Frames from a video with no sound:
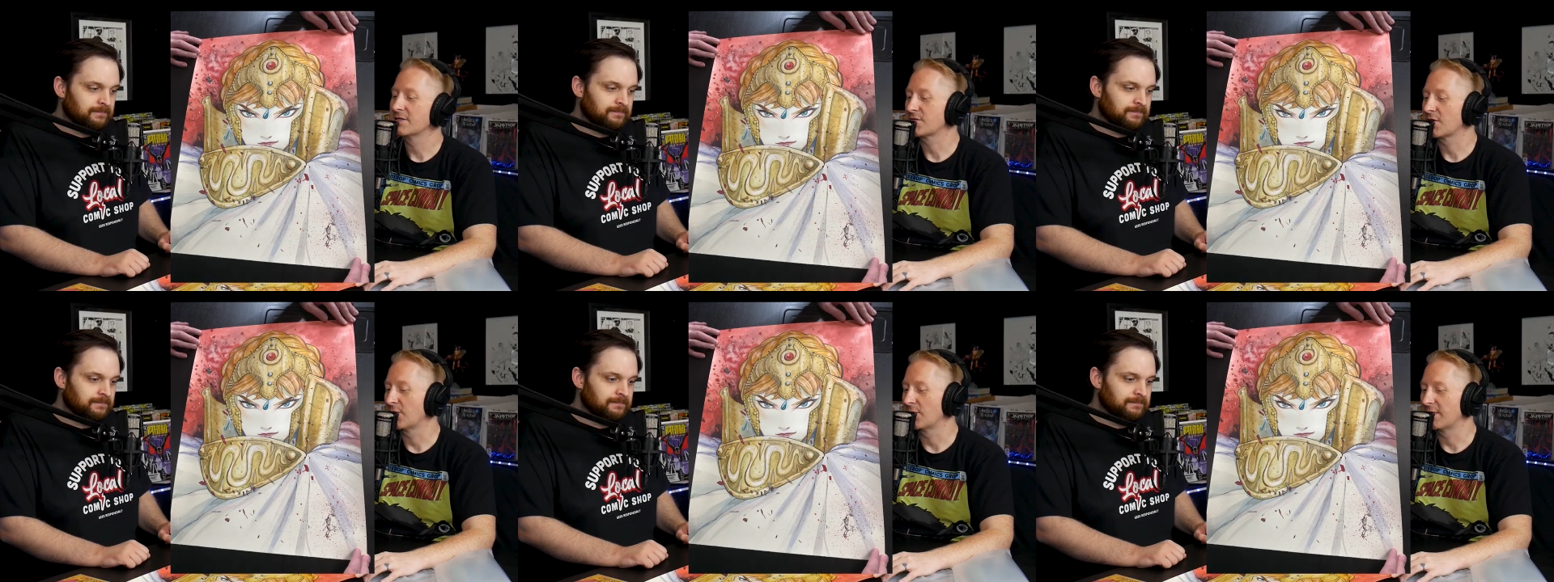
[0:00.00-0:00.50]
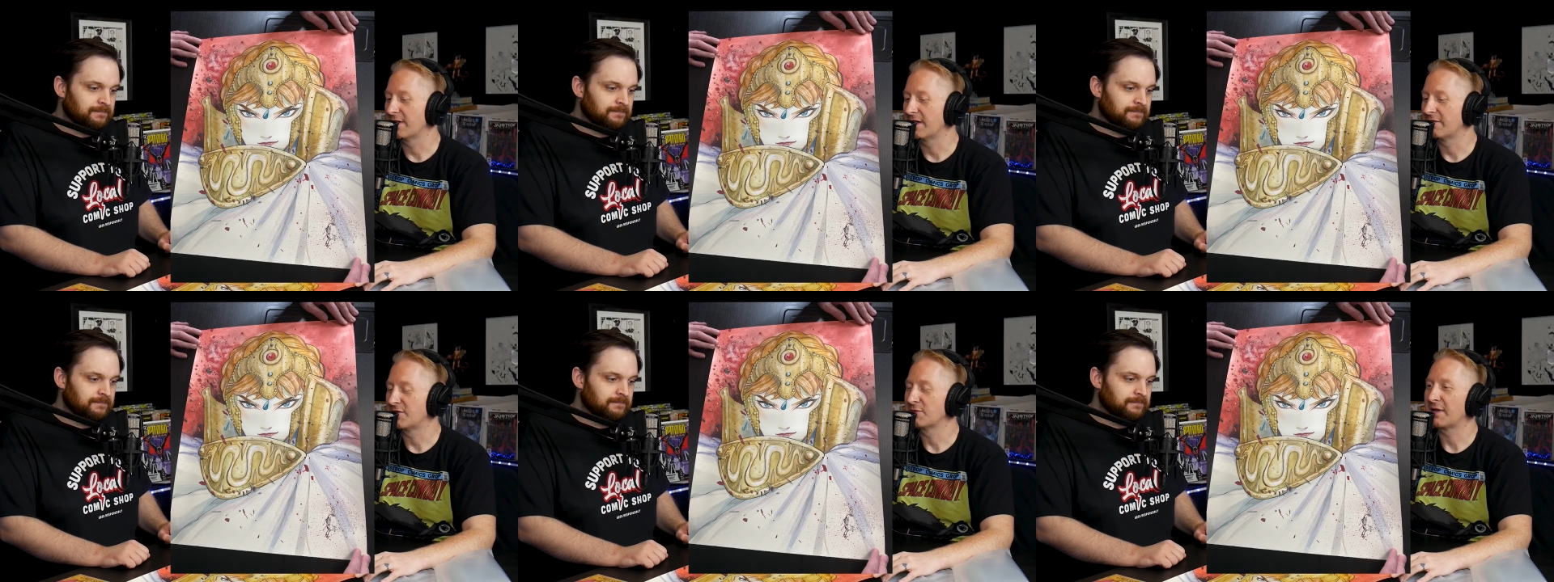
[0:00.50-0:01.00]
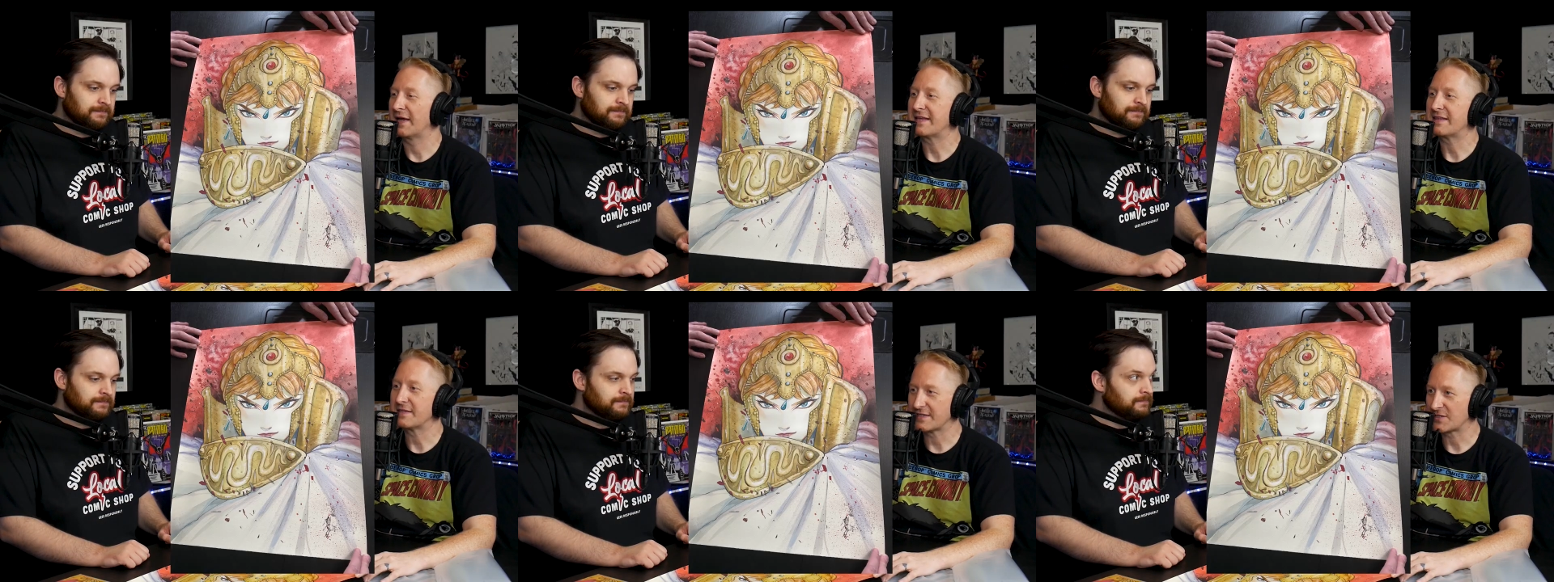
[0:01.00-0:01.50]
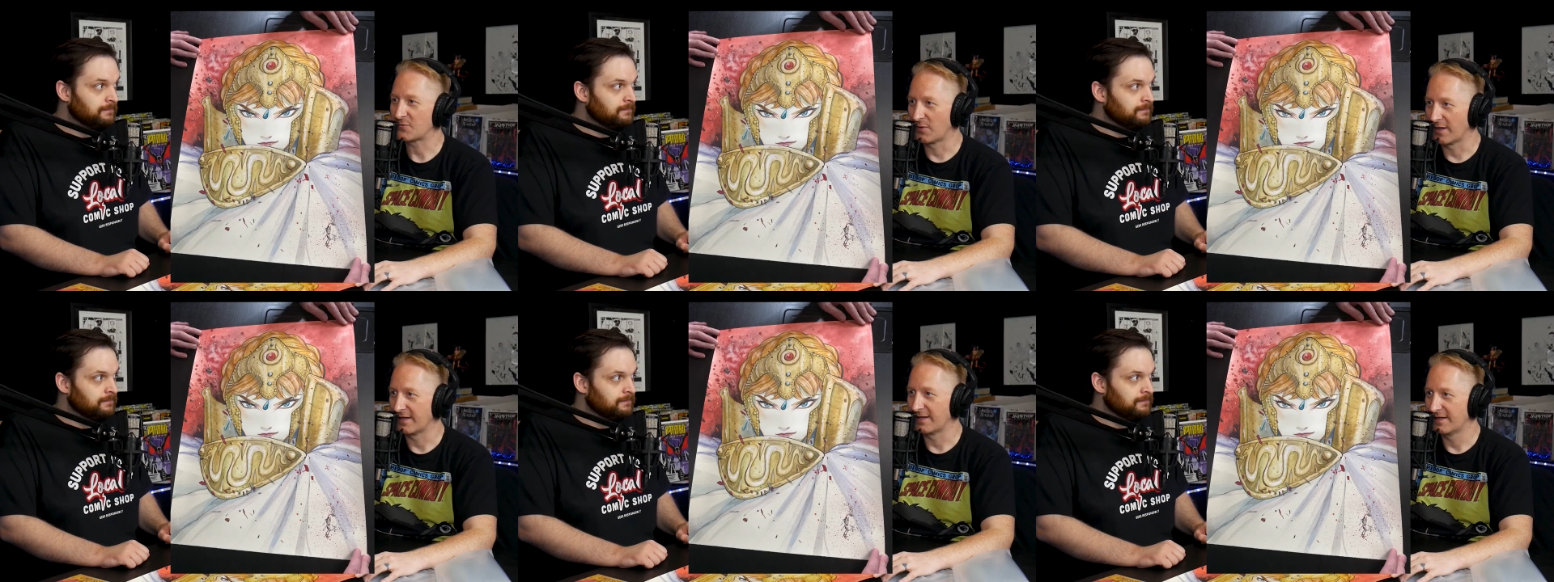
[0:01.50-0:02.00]
Speaker 1: So if you like this
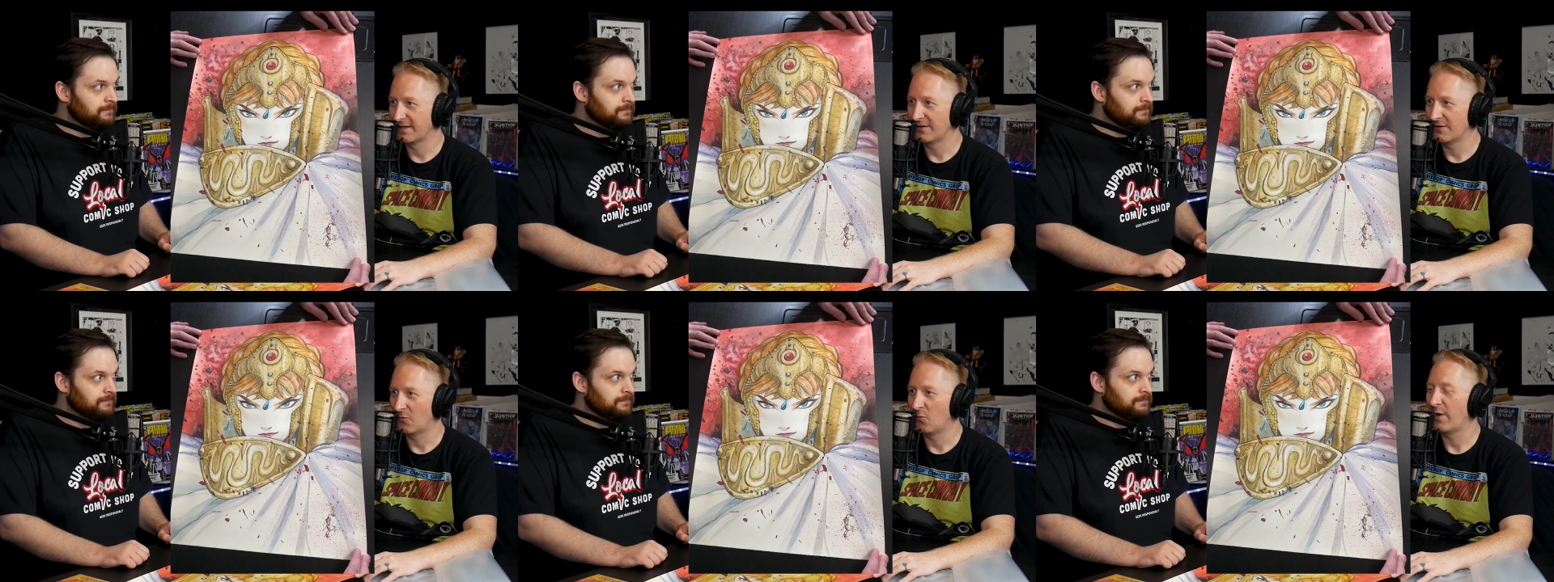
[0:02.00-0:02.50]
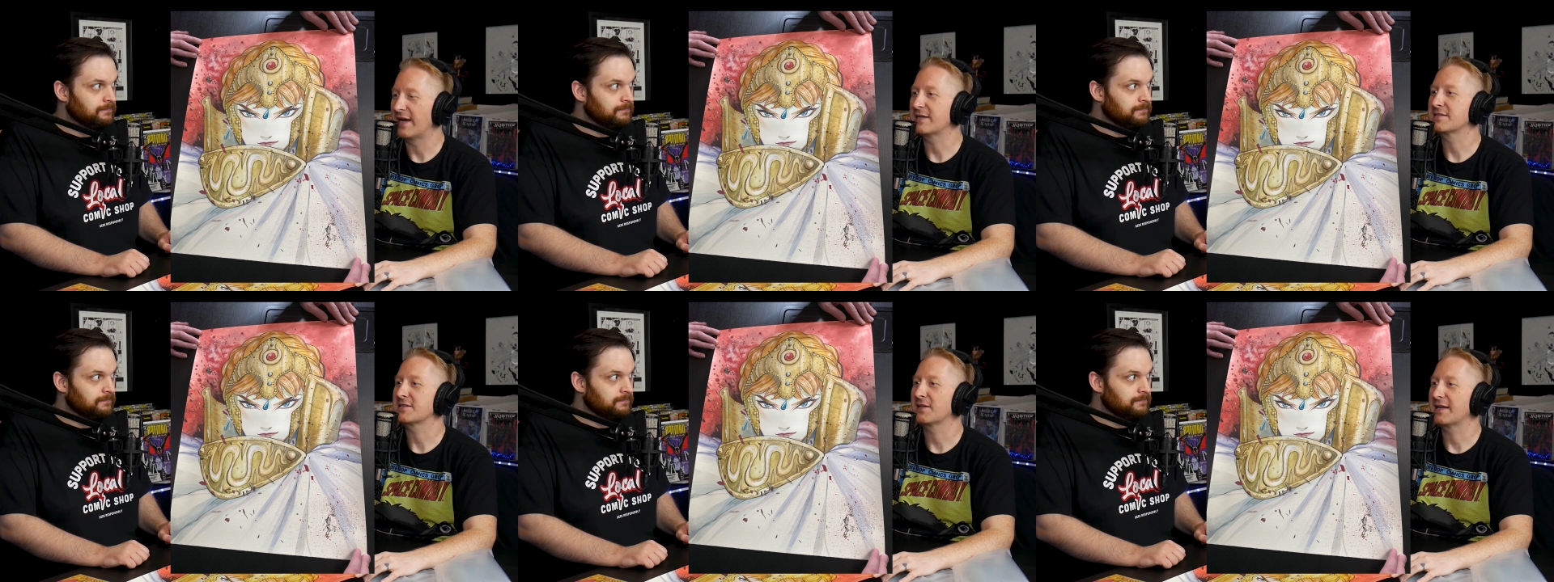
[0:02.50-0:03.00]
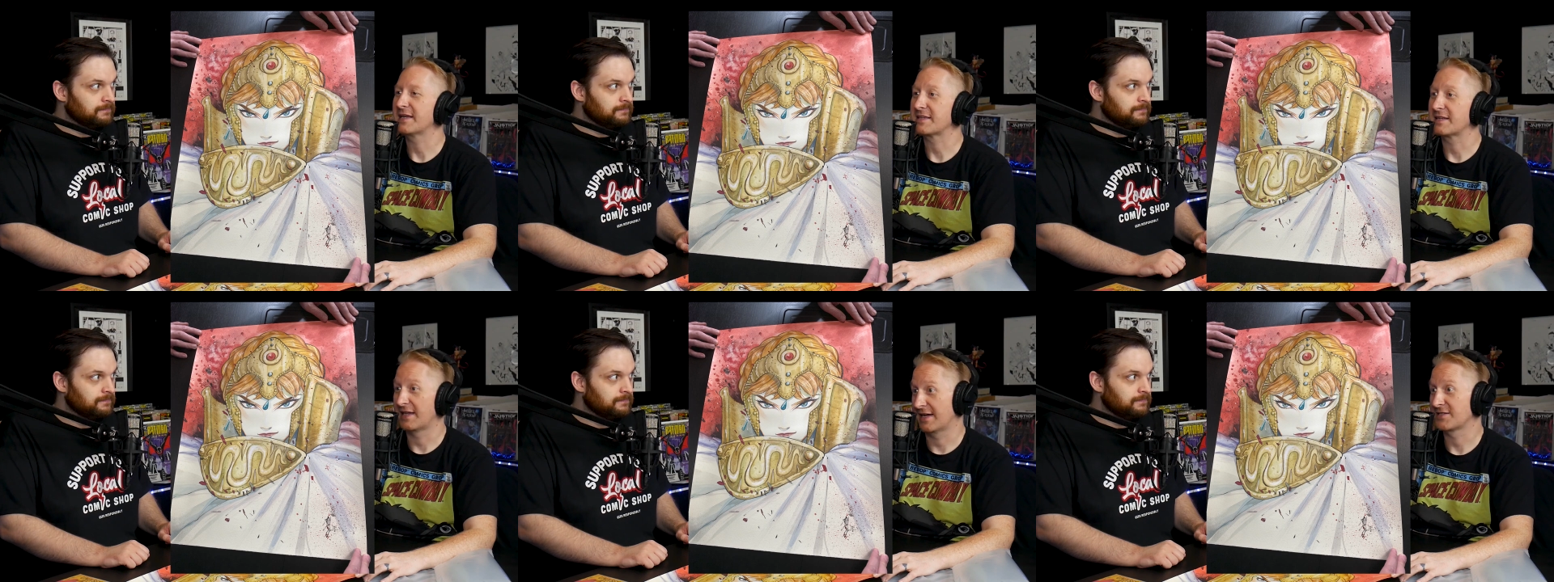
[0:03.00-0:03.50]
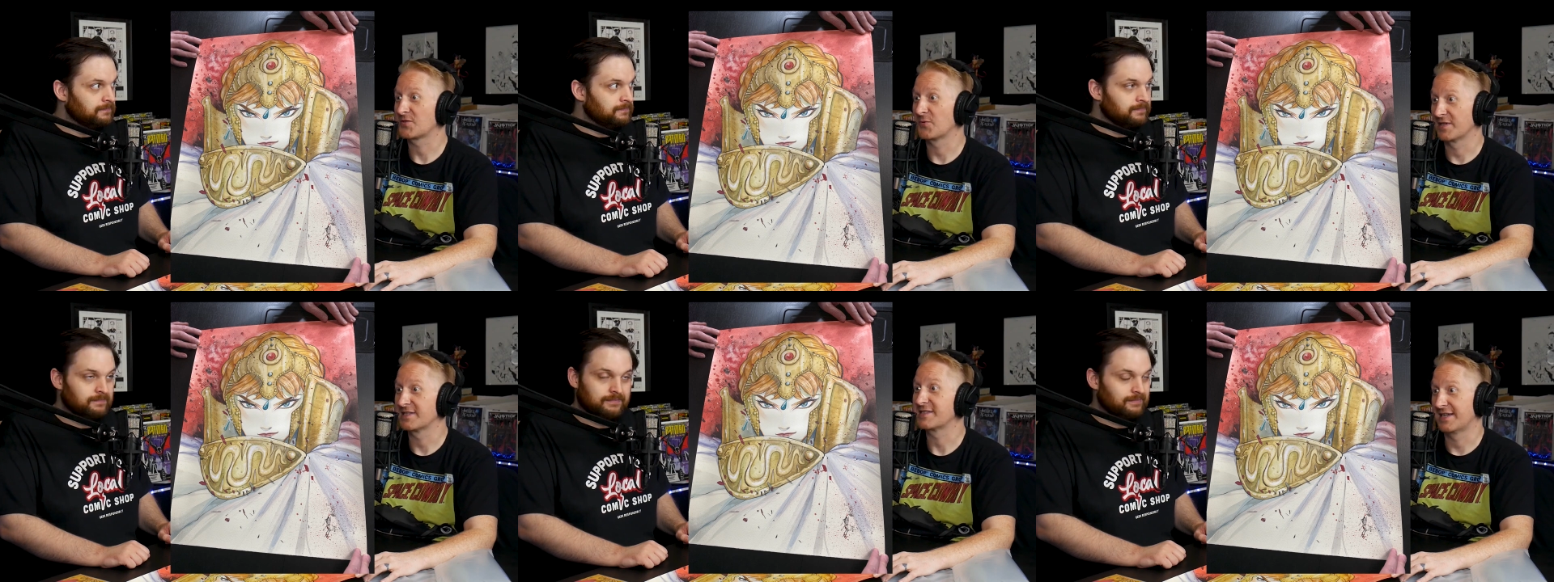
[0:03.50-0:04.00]
one, wait until I get the next
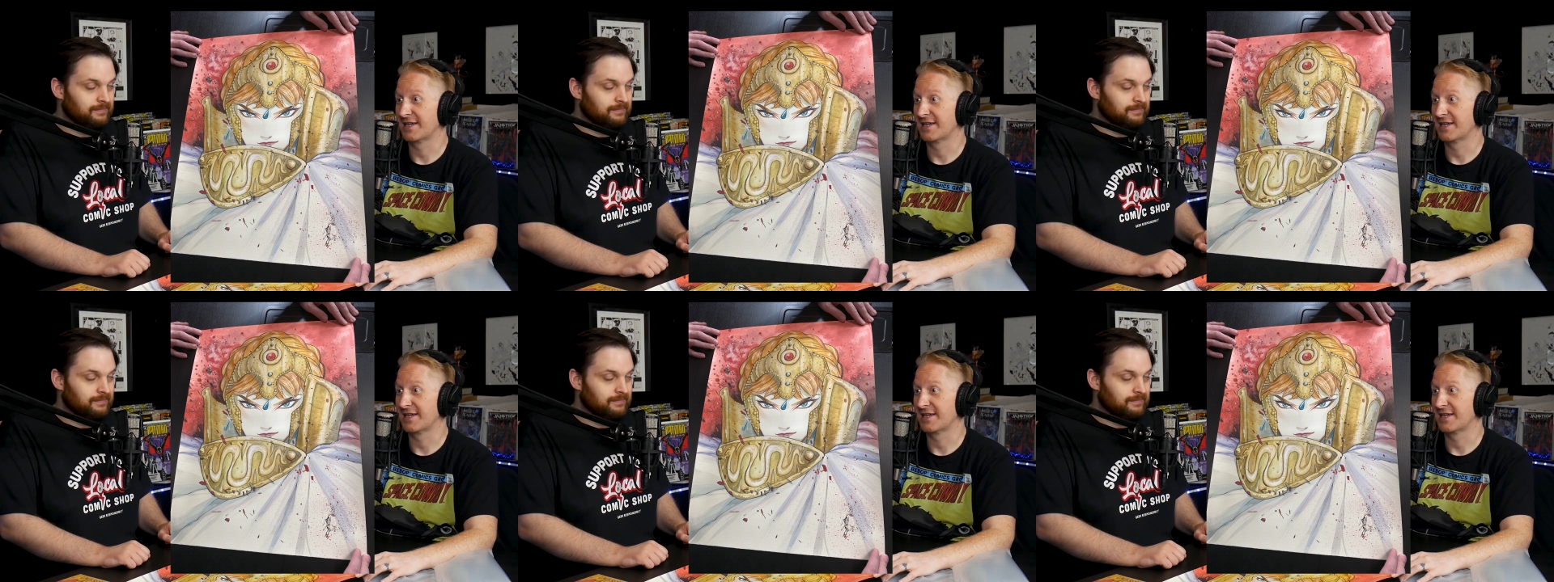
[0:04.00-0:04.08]
ones in.